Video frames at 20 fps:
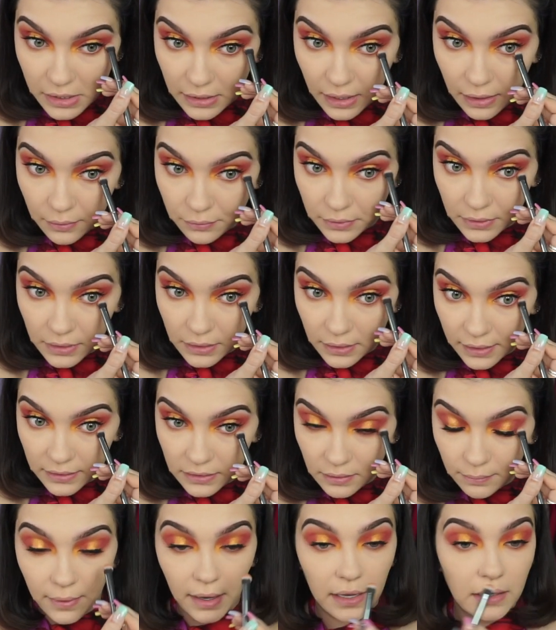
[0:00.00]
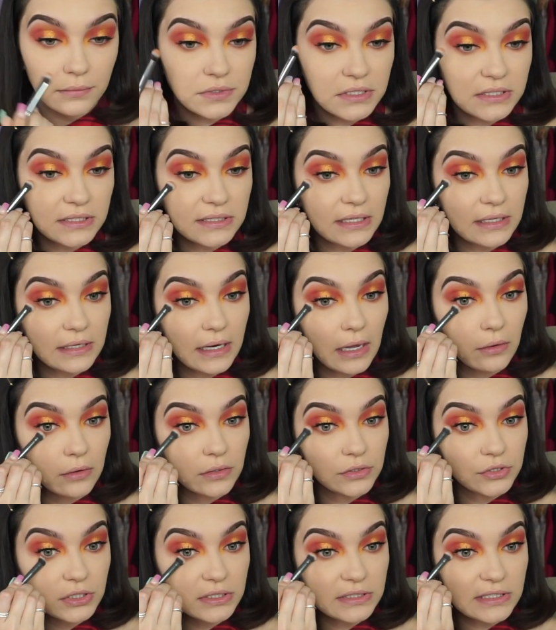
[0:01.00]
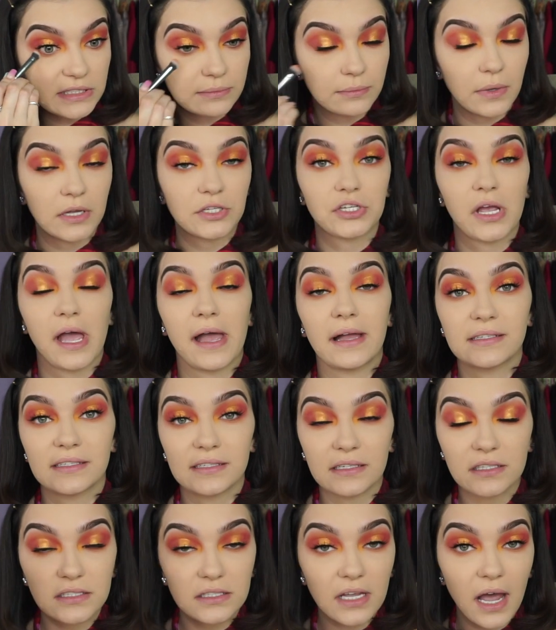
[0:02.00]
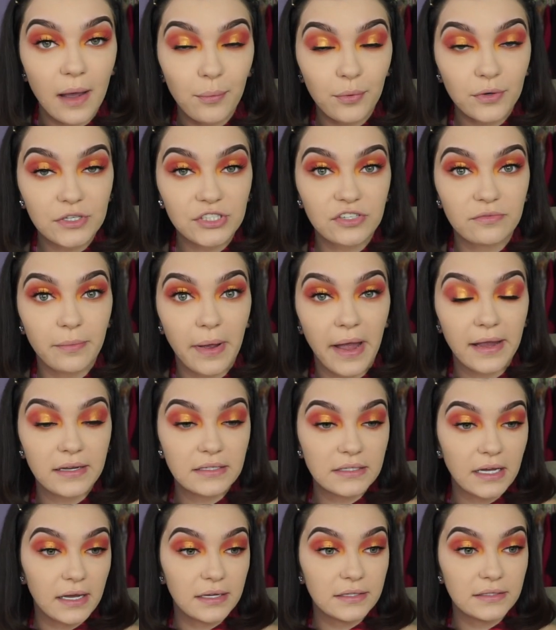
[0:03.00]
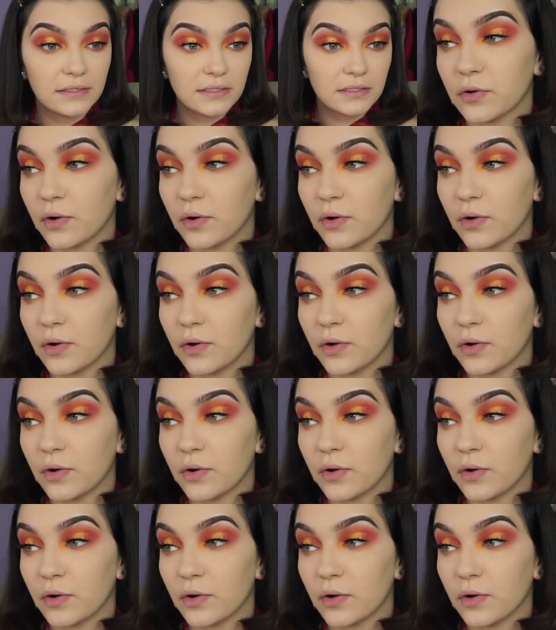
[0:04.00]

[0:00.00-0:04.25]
And I really like the bottom to stand out just as much as the top portion of my eye does.